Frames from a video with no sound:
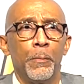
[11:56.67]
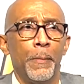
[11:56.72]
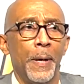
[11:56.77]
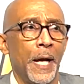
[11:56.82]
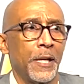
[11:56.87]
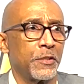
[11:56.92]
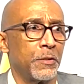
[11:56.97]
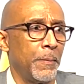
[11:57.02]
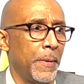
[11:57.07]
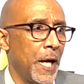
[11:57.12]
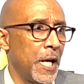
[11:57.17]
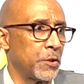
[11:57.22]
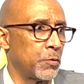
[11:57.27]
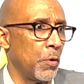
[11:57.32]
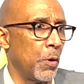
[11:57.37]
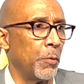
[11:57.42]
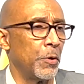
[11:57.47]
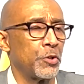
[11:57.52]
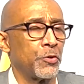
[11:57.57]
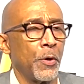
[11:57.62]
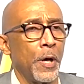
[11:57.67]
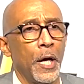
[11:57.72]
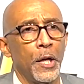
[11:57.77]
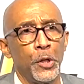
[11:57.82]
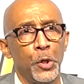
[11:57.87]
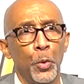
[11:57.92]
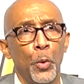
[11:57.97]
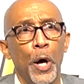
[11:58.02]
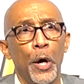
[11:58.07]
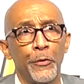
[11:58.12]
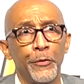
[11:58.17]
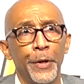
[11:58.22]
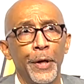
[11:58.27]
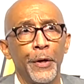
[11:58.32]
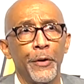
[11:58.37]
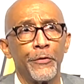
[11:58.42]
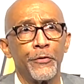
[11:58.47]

maximize what we're trying to do out there.